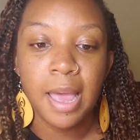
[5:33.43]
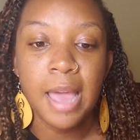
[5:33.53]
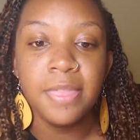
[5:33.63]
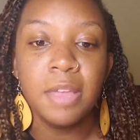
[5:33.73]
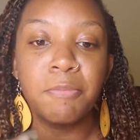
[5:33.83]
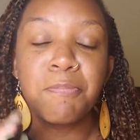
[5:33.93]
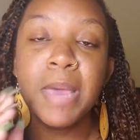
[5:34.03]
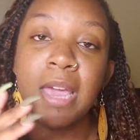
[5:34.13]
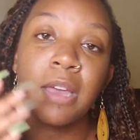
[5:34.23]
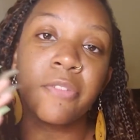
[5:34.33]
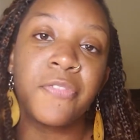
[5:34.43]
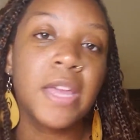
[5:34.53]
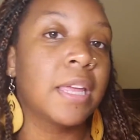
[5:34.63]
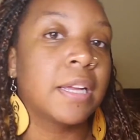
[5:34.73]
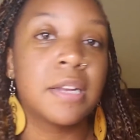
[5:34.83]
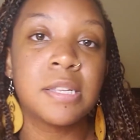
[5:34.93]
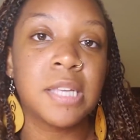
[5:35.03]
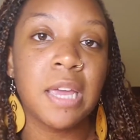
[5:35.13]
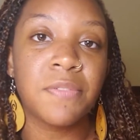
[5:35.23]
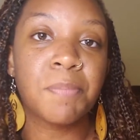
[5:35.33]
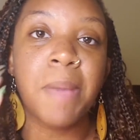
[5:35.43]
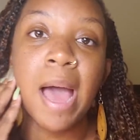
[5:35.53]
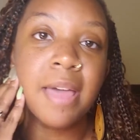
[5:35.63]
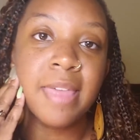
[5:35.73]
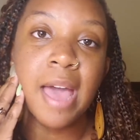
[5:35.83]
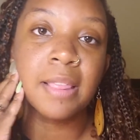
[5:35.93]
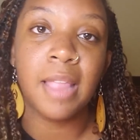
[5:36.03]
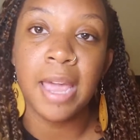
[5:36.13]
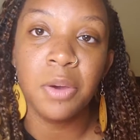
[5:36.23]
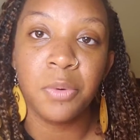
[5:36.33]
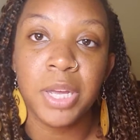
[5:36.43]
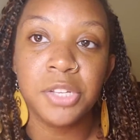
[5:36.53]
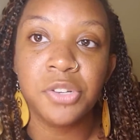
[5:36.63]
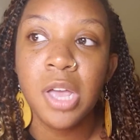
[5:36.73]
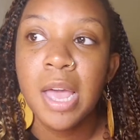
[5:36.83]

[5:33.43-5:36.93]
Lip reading: and then feeling deceived by that language.